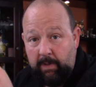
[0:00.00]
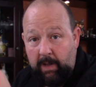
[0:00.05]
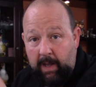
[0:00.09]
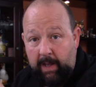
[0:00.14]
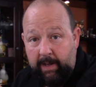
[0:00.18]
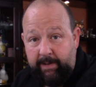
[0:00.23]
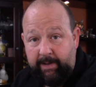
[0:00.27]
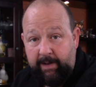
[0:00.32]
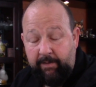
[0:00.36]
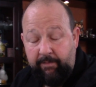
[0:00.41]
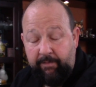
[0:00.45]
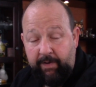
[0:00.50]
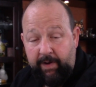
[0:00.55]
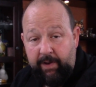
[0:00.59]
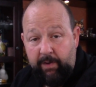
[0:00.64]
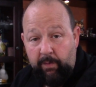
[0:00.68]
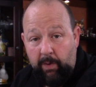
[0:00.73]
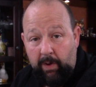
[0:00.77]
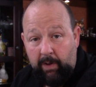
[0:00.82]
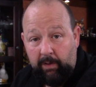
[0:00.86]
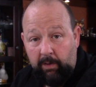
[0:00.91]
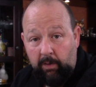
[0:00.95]
I did a
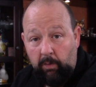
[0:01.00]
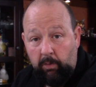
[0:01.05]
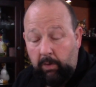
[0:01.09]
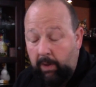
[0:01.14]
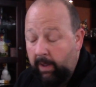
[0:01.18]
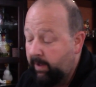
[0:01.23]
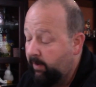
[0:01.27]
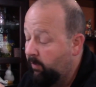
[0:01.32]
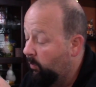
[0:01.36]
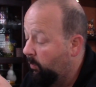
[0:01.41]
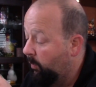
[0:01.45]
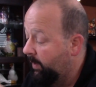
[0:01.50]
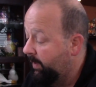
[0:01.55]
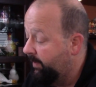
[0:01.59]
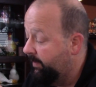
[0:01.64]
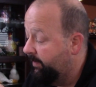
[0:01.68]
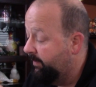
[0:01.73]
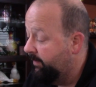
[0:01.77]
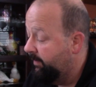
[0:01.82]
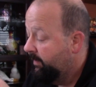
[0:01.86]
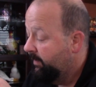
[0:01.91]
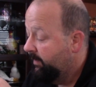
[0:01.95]
video on low light
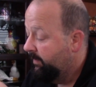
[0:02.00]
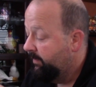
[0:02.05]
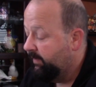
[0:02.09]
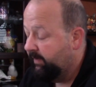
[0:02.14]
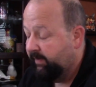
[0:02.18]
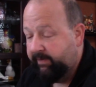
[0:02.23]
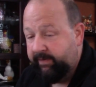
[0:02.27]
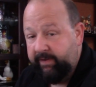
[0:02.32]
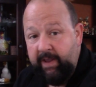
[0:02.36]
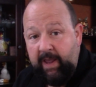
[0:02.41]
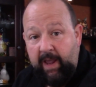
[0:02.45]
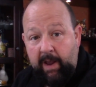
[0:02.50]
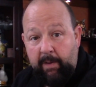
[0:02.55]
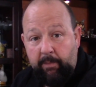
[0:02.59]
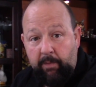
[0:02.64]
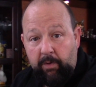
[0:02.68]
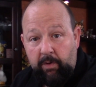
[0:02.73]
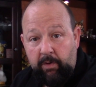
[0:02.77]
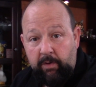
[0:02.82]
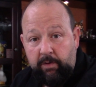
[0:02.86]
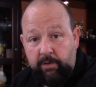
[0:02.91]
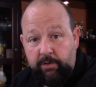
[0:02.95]
with this
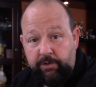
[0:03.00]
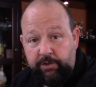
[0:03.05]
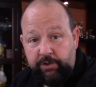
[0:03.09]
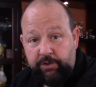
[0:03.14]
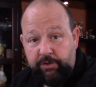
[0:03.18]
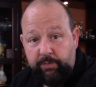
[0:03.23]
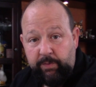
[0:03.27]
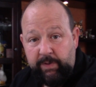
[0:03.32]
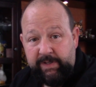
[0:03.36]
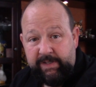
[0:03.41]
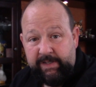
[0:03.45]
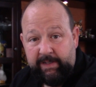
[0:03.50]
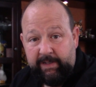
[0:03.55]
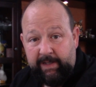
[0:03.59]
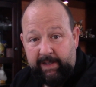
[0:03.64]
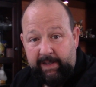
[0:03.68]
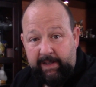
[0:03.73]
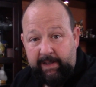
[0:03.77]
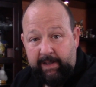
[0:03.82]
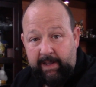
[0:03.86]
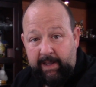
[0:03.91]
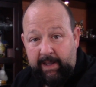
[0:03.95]
camera just
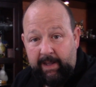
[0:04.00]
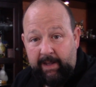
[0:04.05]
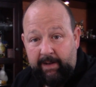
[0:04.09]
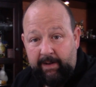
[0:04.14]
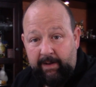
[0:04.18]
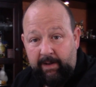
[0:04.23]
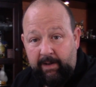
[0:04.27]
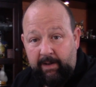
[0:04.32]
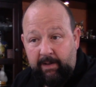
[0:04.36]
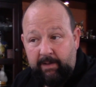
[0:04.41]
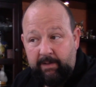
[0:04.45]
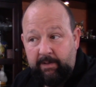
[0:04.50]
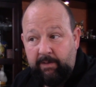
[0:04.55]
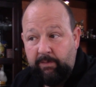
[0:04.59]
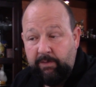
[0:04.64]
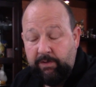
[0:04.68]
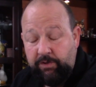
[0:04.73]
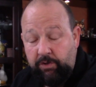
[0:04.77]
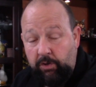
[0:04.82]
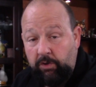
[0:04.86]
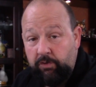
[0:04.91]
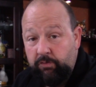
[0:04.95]
recently, and the
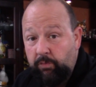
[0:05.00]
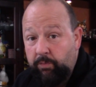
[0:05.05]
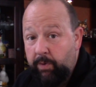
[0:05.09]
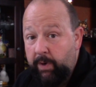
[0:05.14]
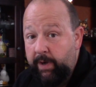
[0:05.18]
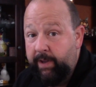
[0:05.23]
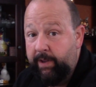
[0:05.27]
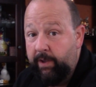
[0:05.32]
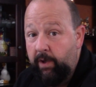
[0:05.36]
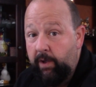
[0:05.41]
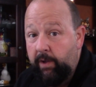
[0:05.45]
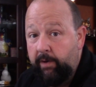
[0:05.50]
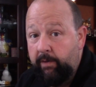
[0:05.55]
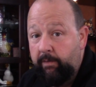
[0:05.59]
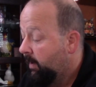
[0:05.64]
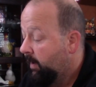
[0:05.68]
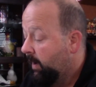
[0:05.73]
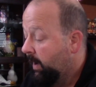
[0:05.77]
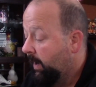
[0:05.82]
results were pretty good.